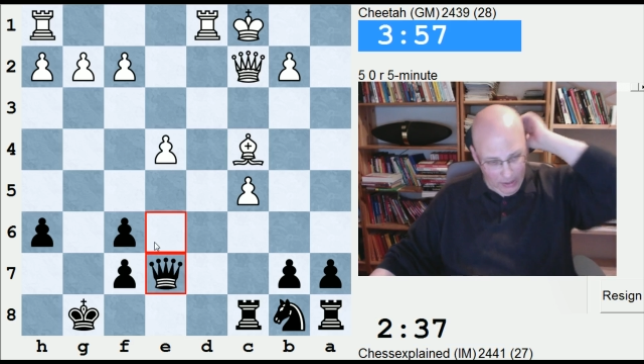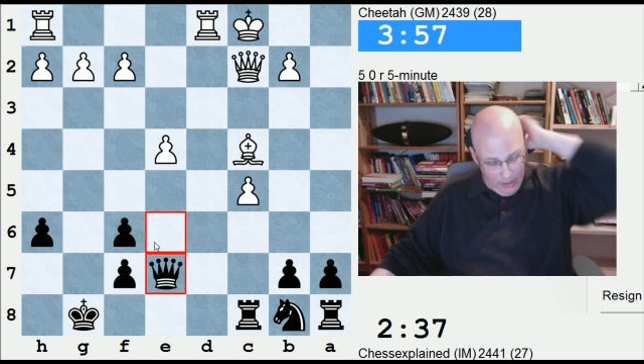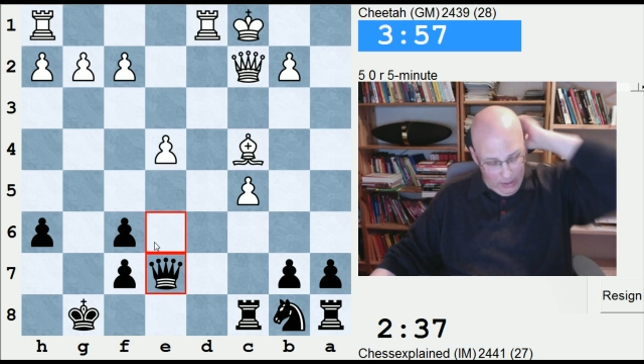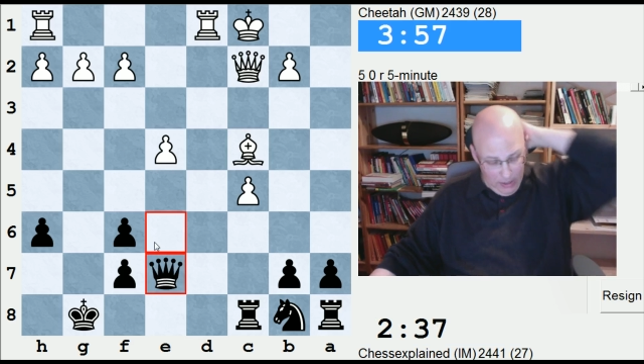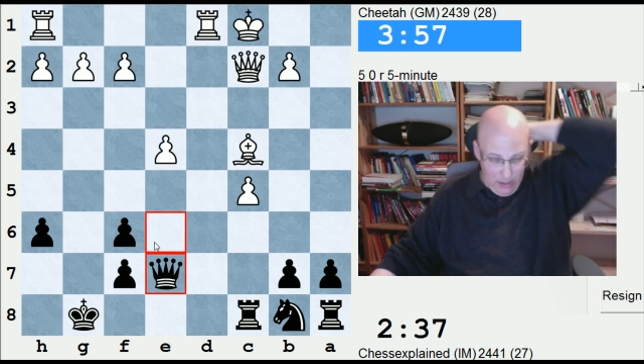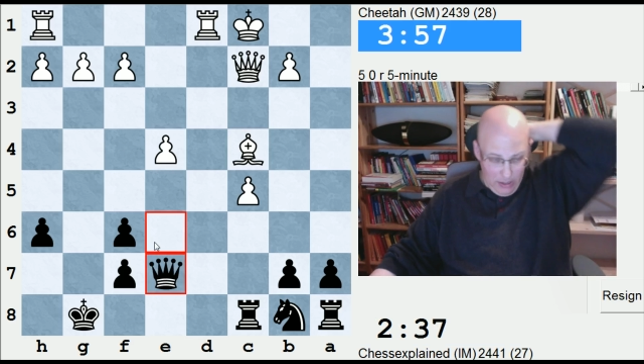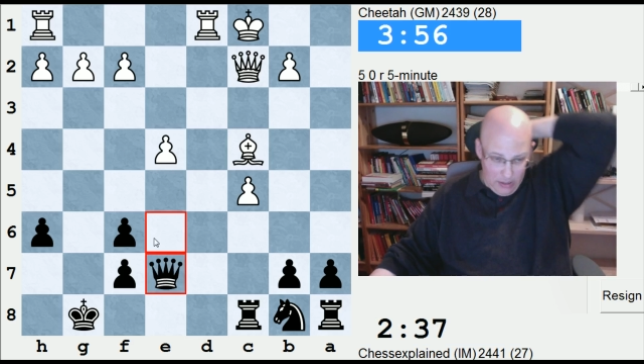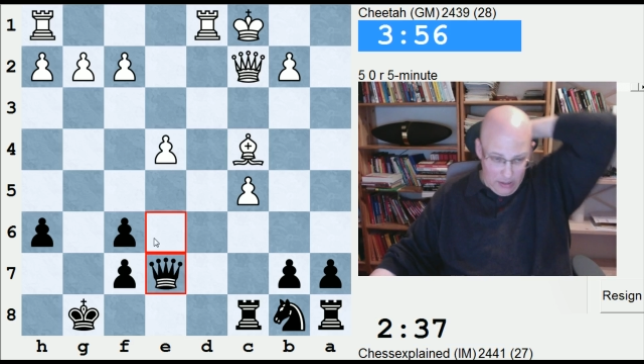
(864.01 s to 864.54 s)

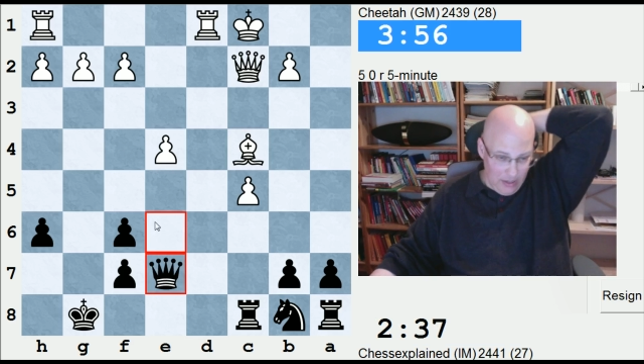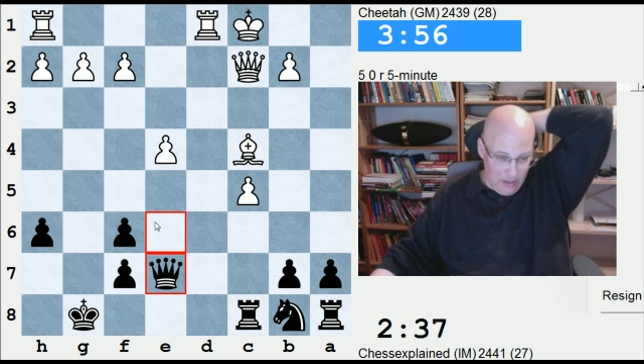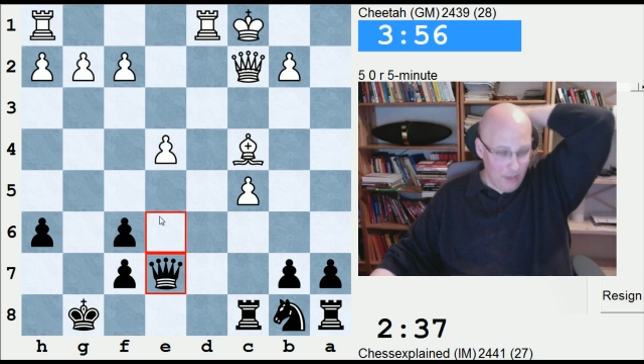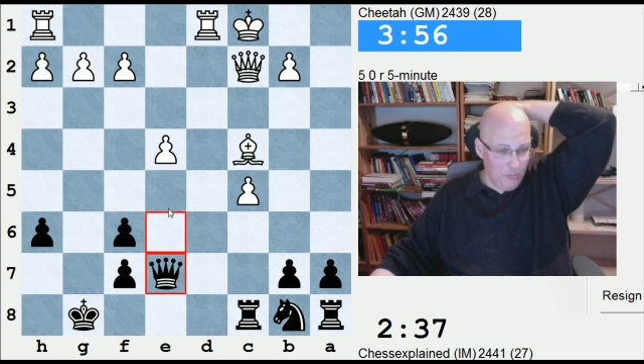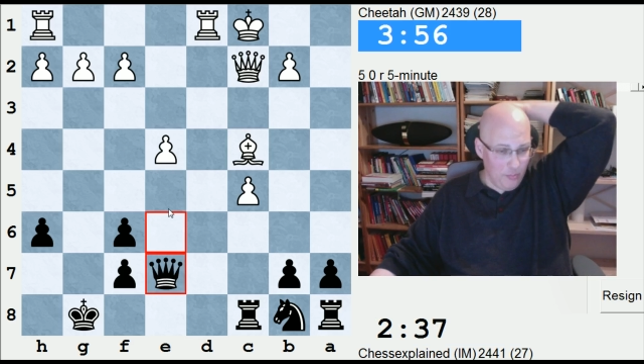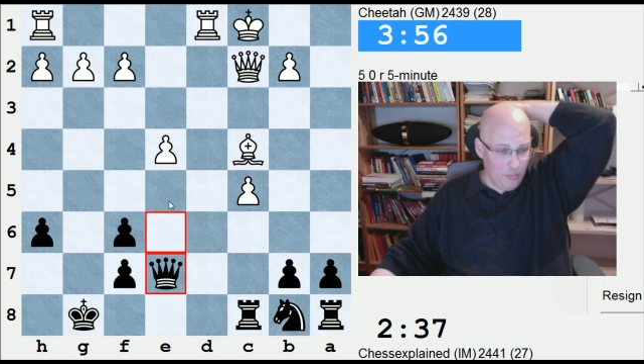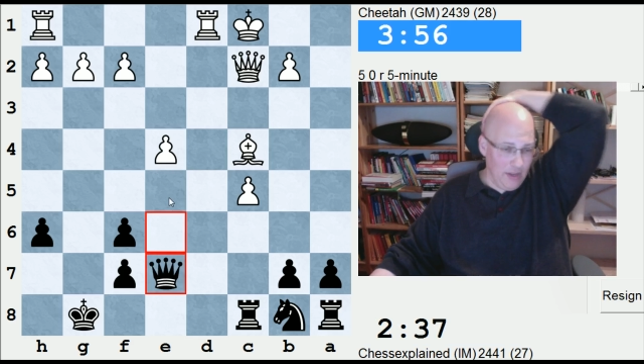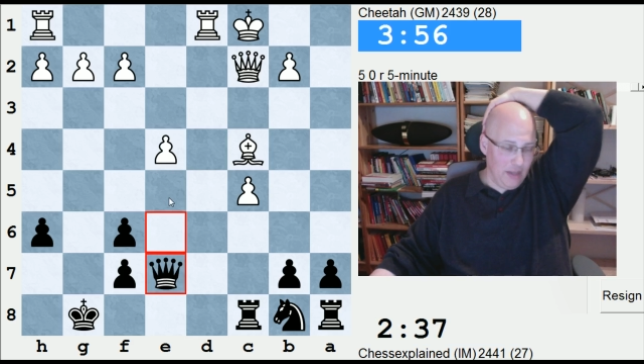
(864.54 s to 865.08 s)
He
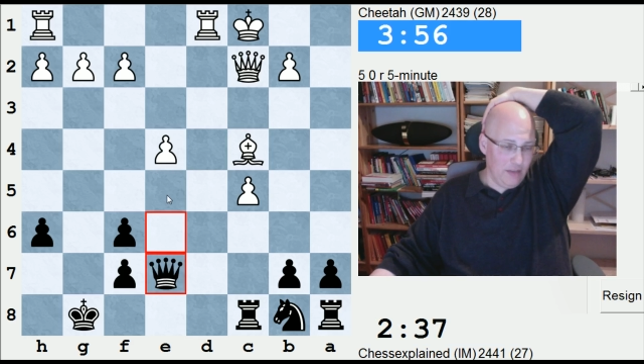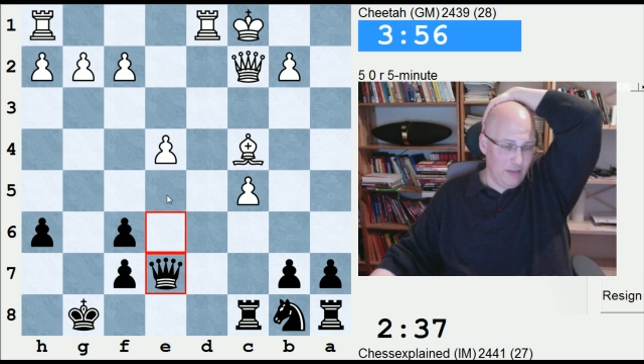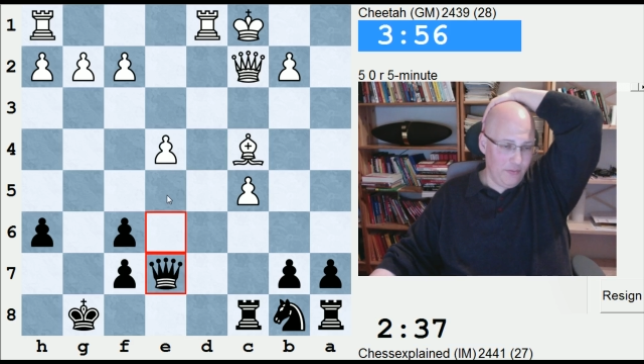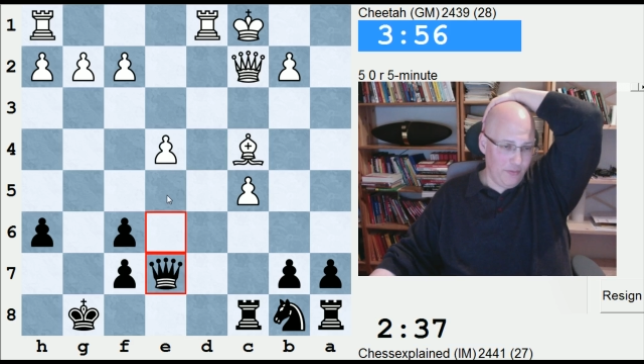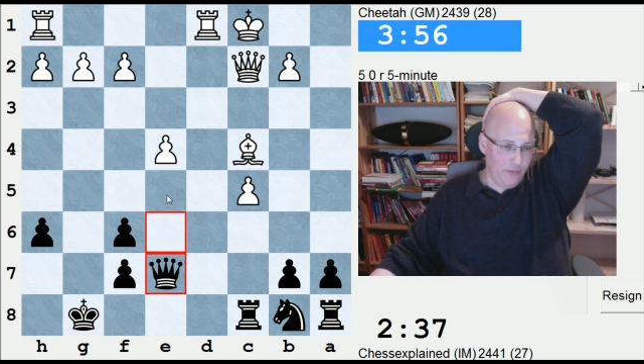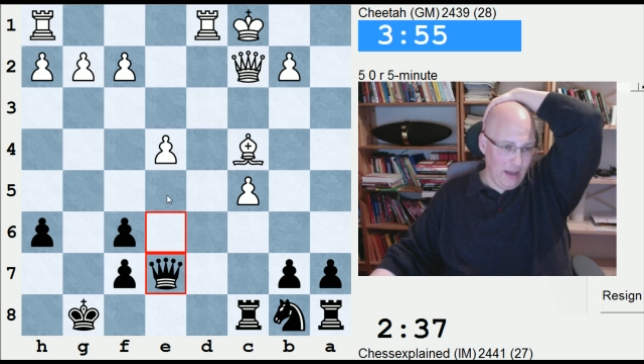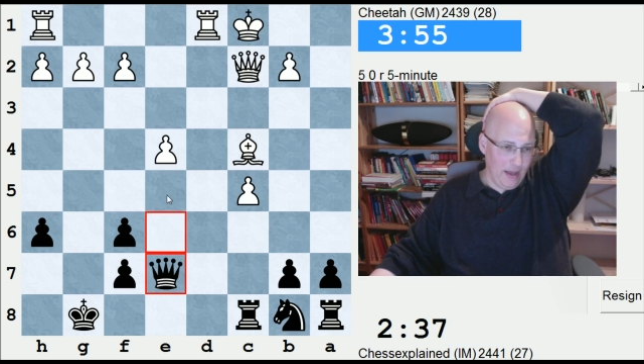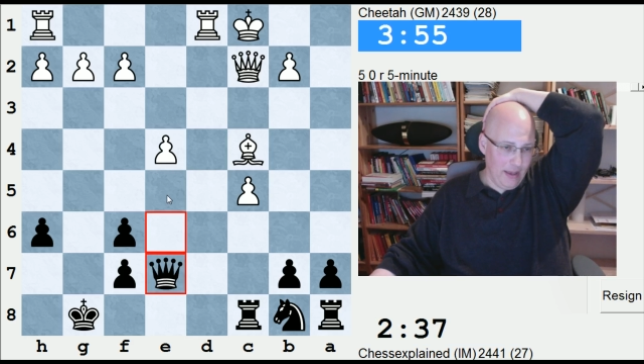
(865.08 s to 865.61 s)
can play
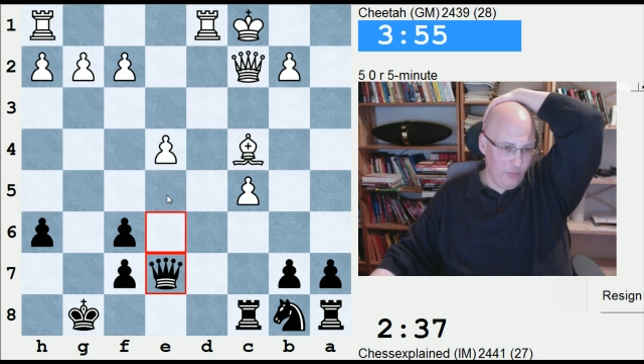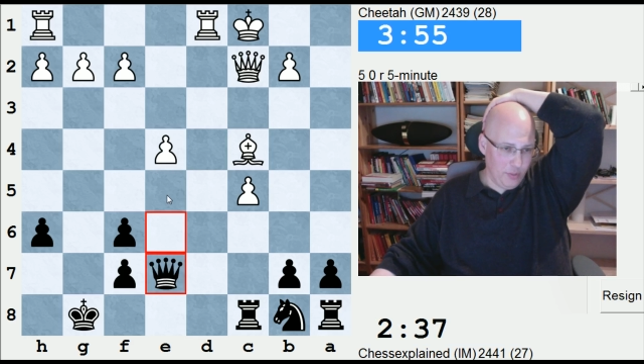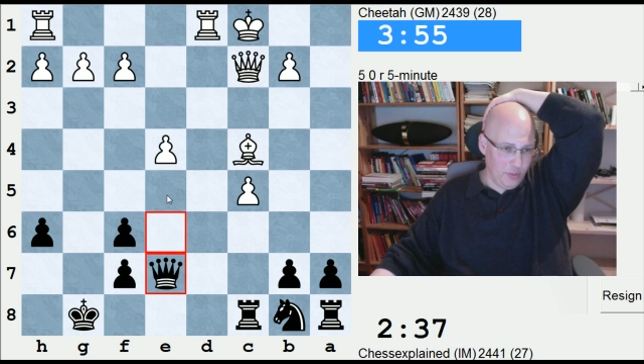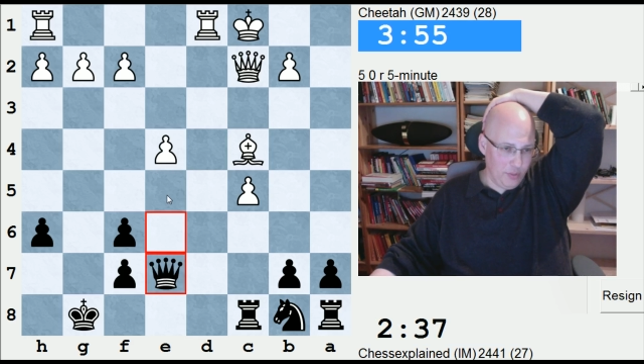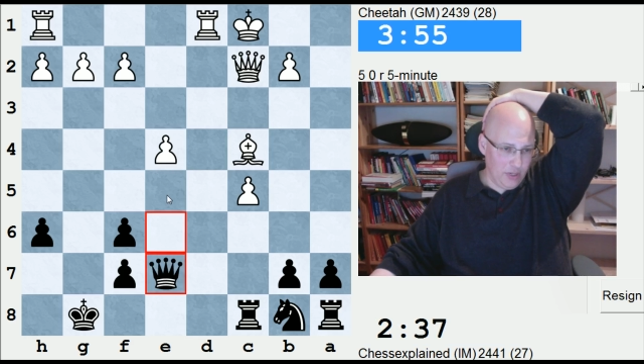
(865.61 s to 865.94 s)
e5,